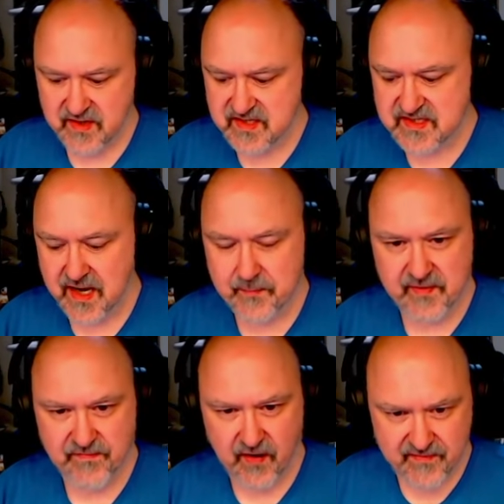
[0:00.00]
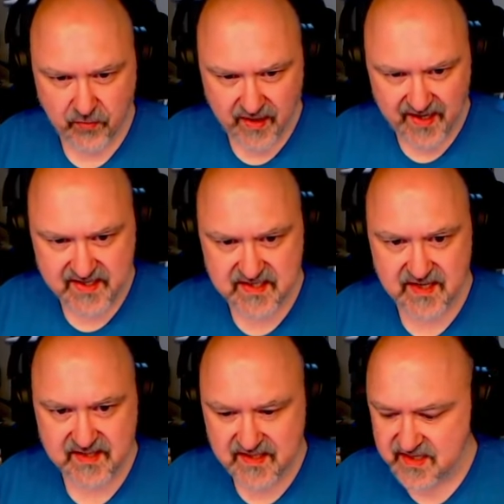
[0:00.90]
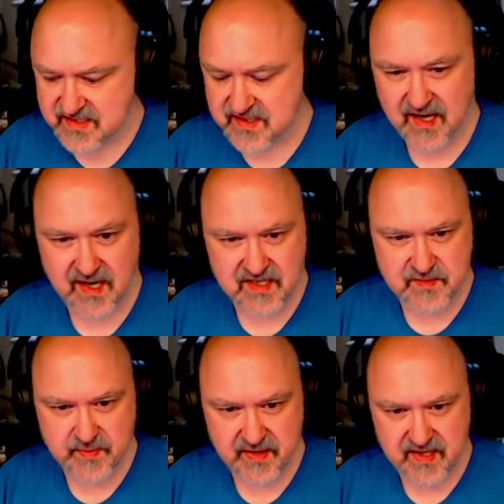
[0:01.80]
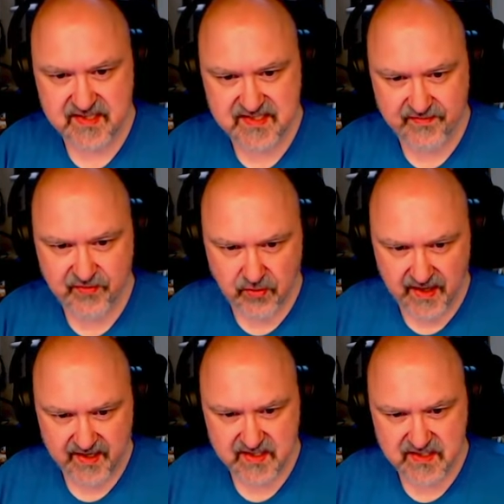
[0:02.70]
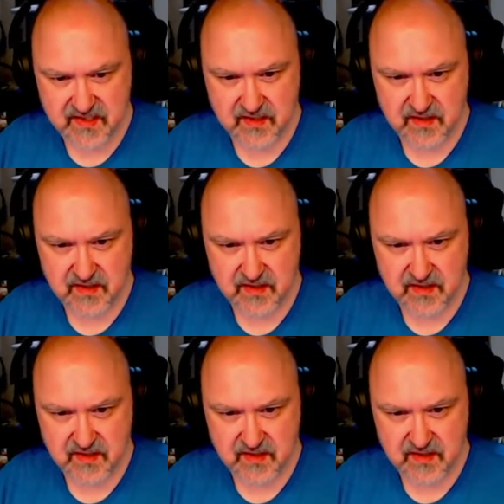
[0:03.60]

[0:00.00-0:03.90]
This can't be 5 or 8, and this can't be 7 or 8.